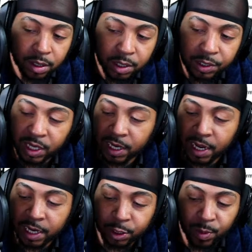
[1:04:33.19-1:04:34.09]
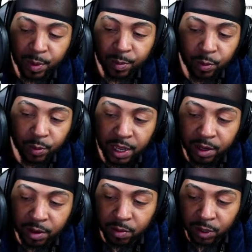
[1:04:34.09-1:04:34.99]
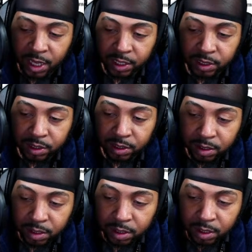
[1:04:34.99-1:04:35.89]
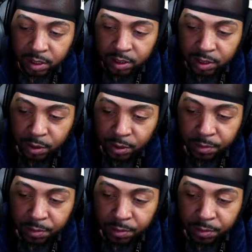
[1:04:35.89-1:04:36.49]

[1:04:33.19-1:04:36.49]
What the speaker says: Snake Nation, remember, we ain't gonna guess. So,